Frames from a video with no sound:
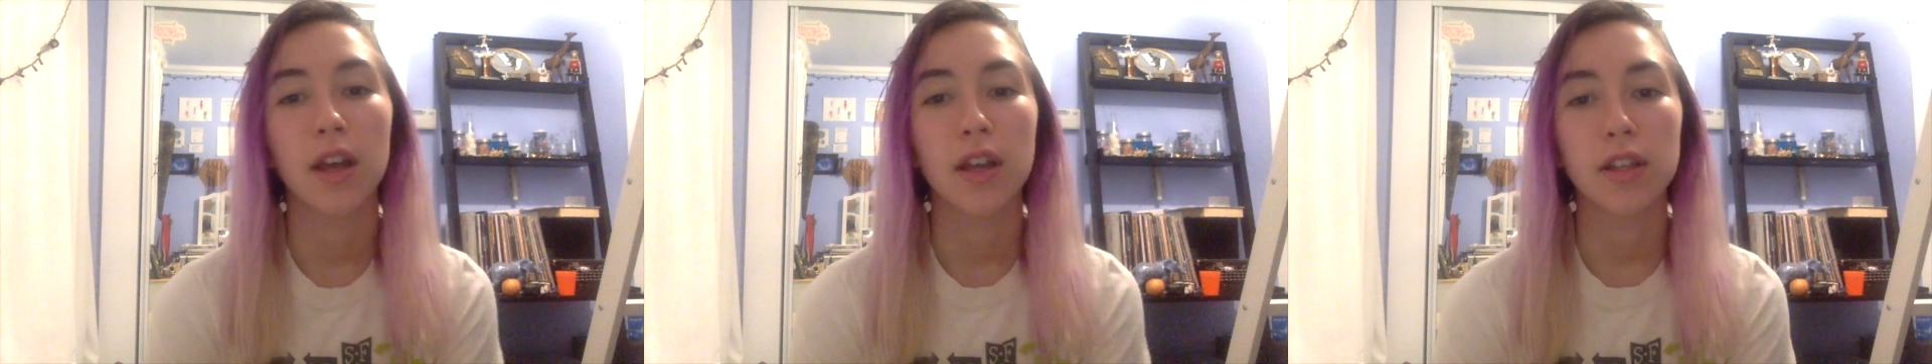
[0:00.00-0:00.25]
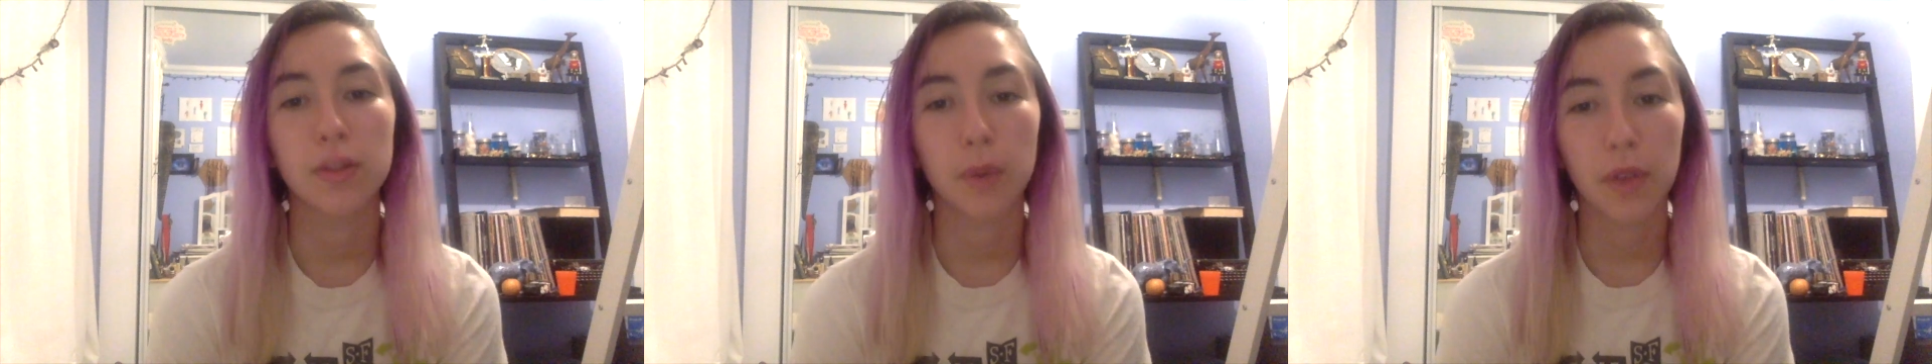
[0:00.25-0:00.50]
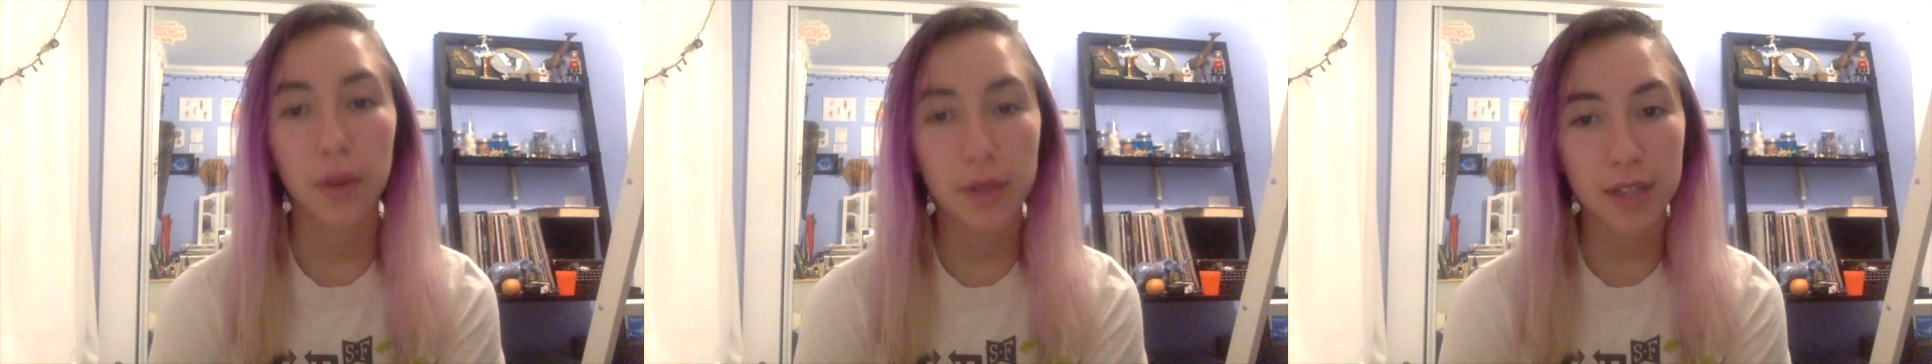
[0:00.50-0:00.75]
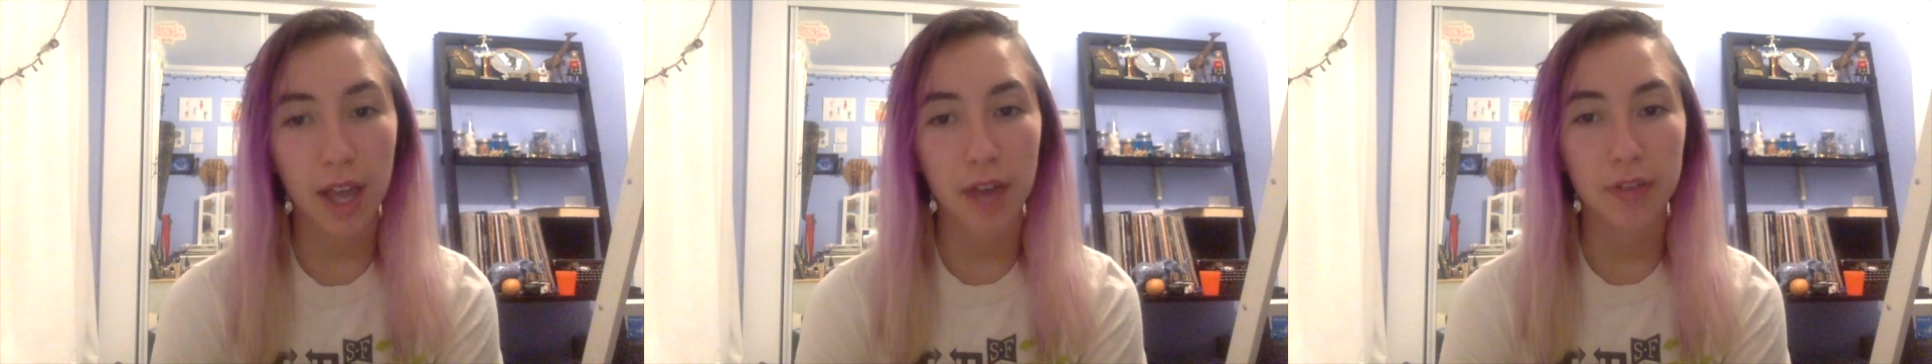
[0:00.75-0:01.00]
so although
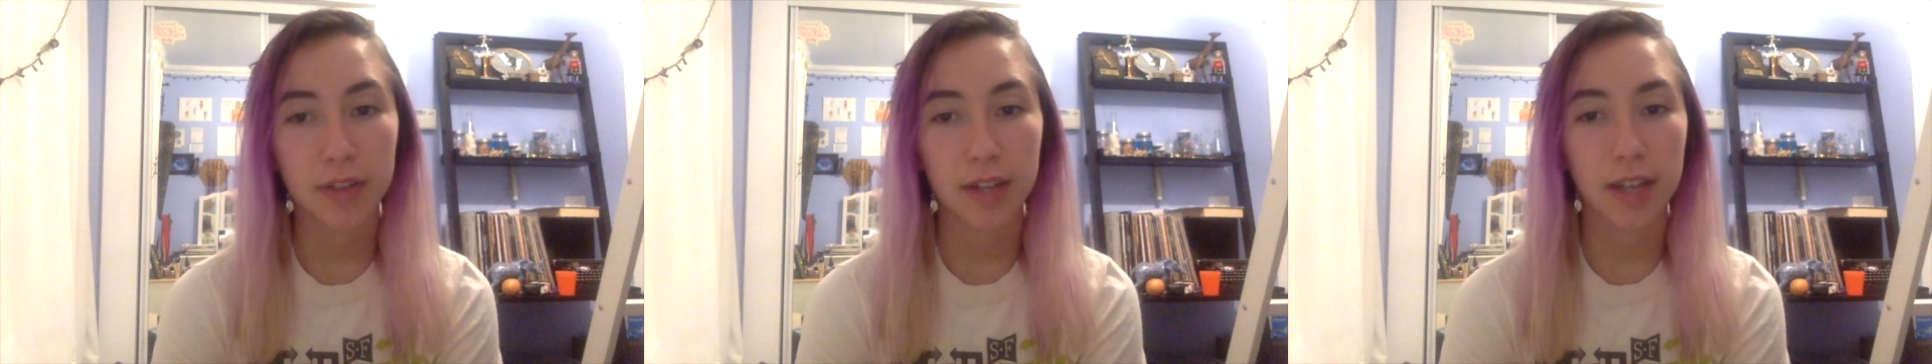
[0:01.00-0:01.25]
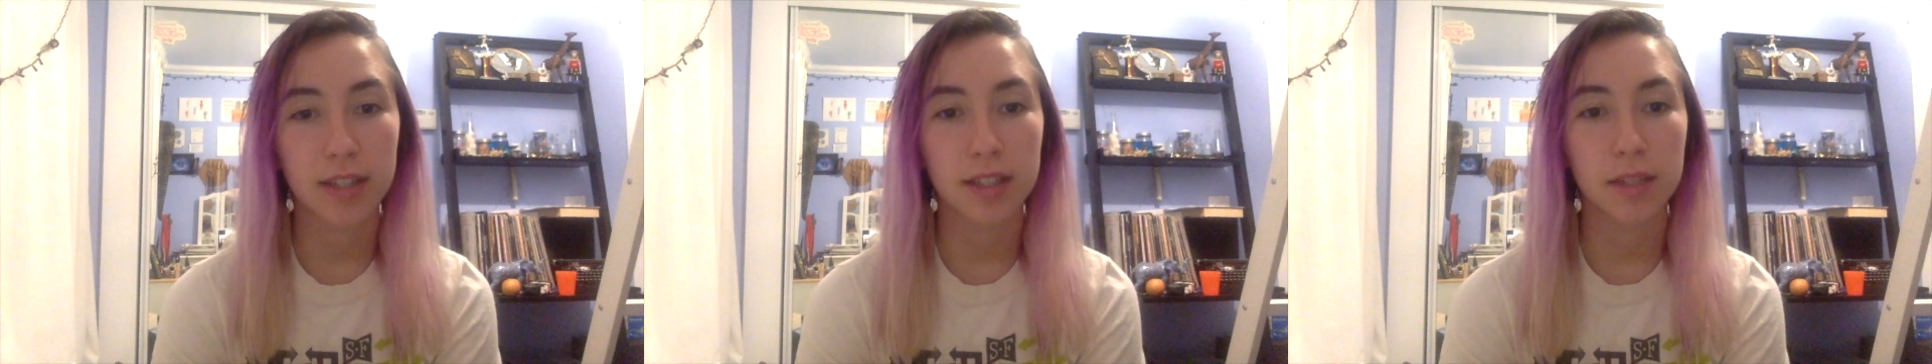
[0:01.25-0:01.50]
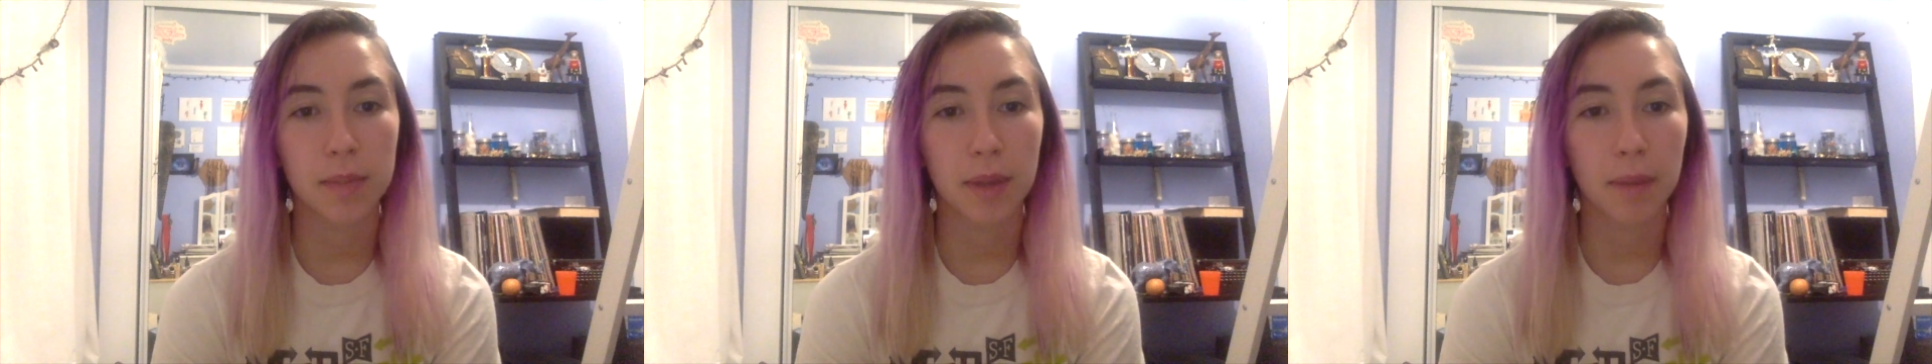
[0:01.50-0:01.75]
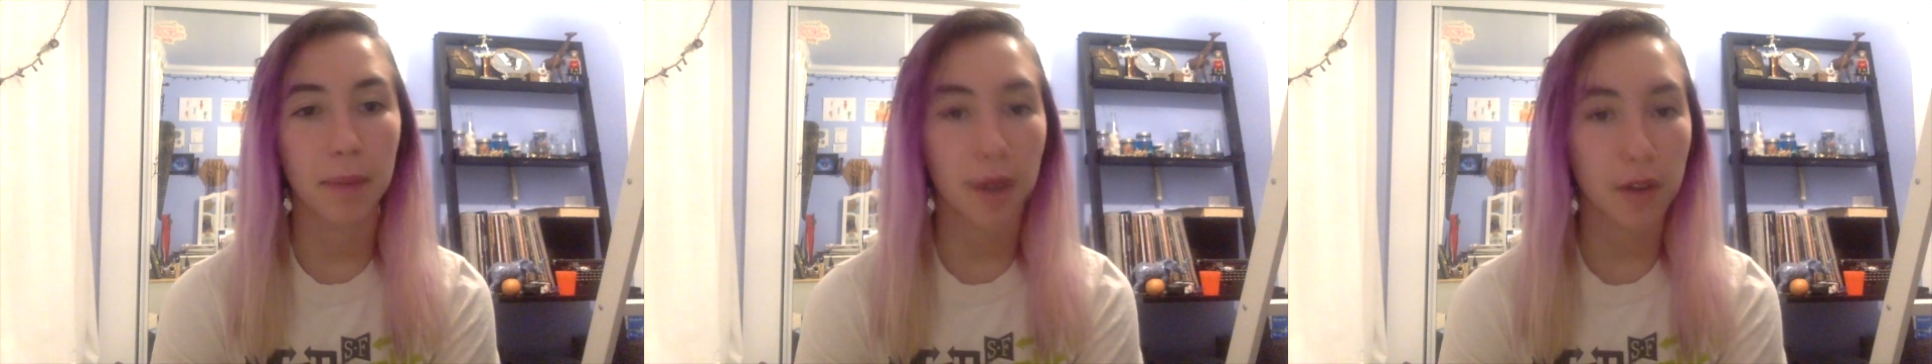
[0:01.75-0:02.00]
it's advertised as
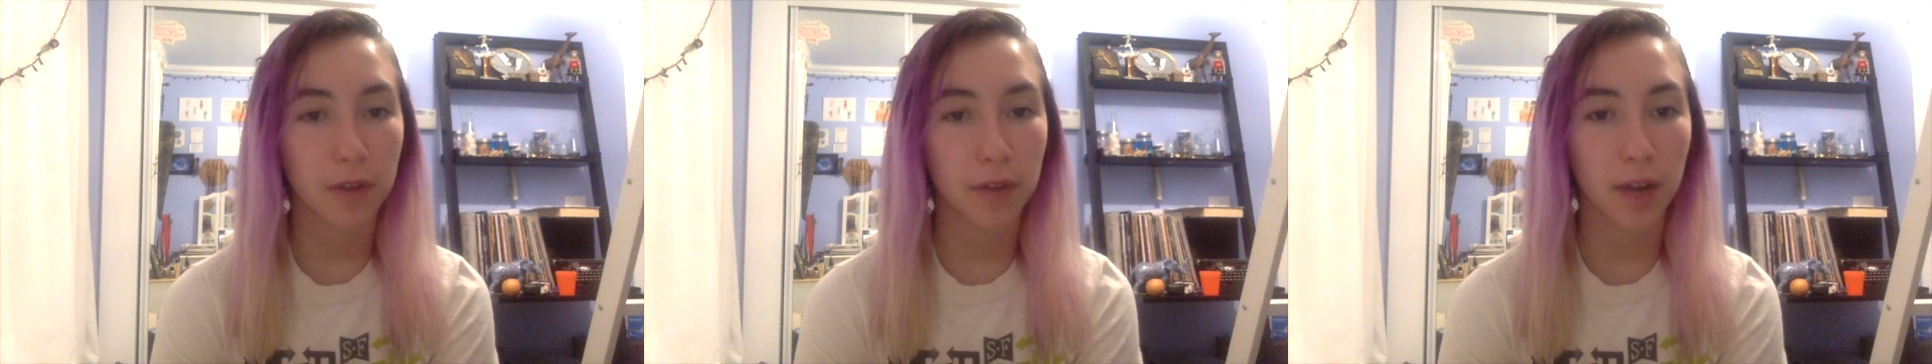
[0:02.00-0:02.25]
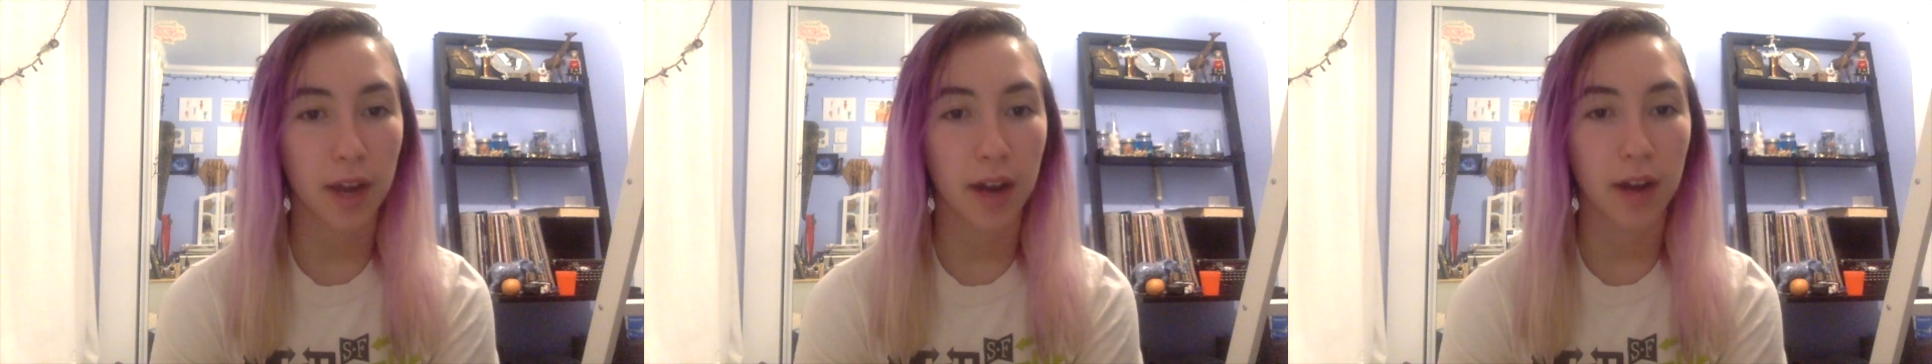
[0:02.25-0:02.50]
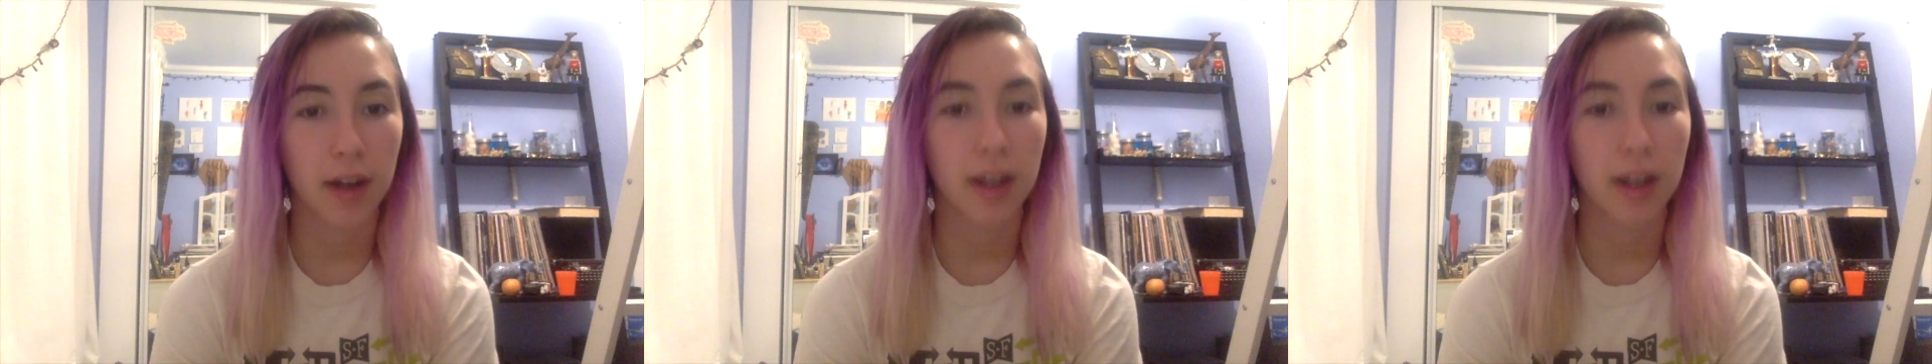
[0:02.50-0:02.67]
being better for hair,